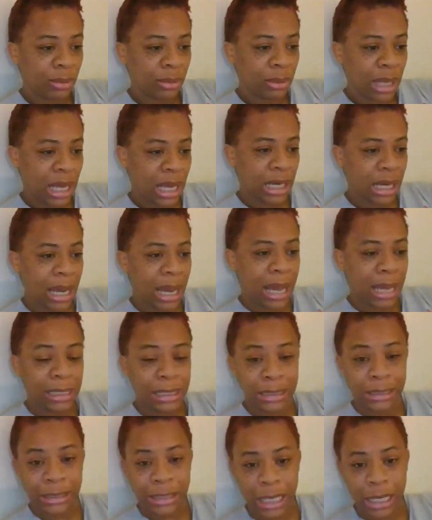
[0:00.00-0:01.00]
And God
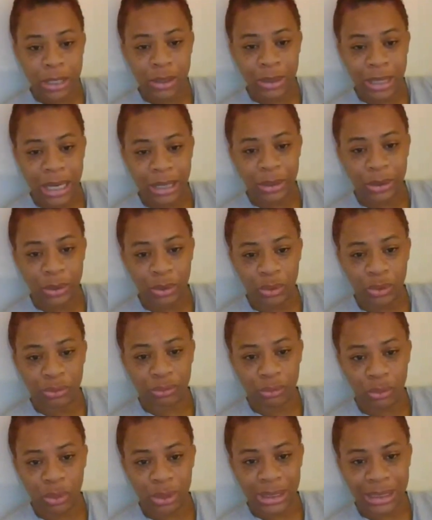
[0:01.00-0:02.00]
is saying you got to go
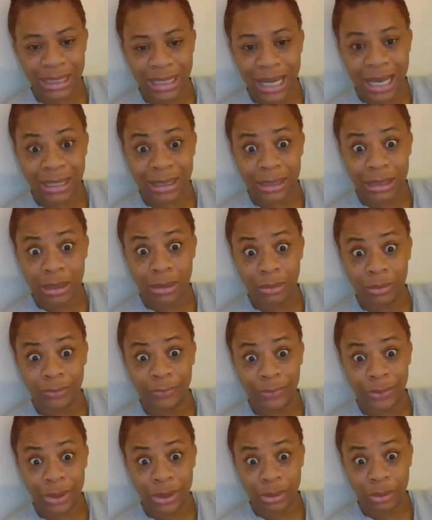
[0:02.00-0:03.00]
through because I got something for
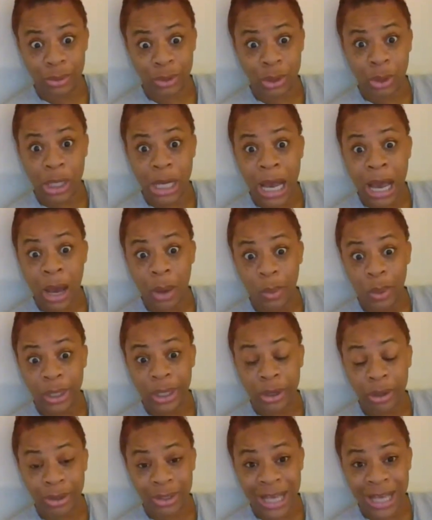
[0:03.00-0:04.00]
you. So God wanted
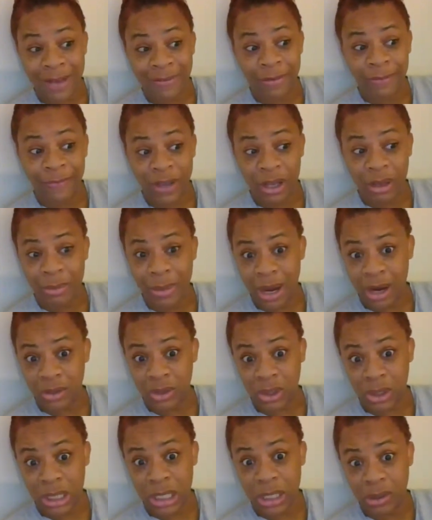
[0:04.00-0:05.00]
her to have a failed marriage
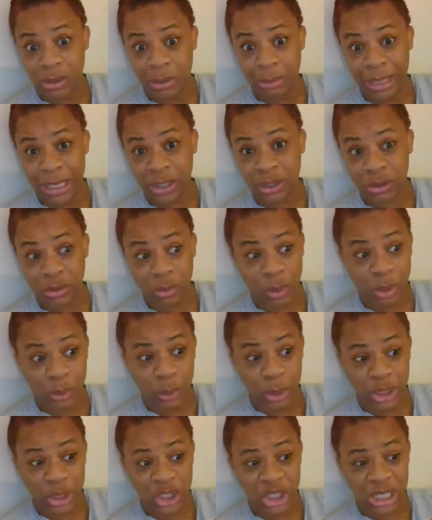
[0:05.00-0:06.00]
so he could bless her with
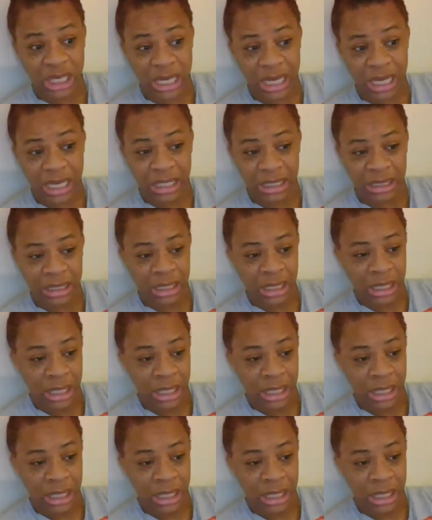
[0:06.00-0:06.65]
what she has.